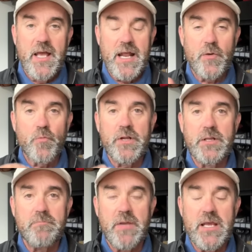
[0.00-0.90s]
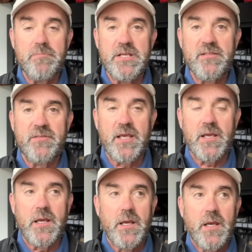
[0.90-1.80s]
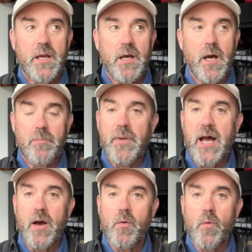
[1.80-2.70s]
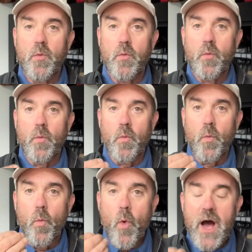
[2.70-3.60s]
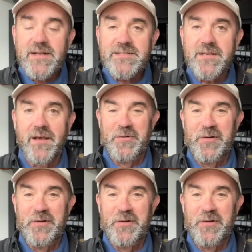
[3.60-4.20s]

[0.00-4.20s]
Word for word: And it really made me think about what,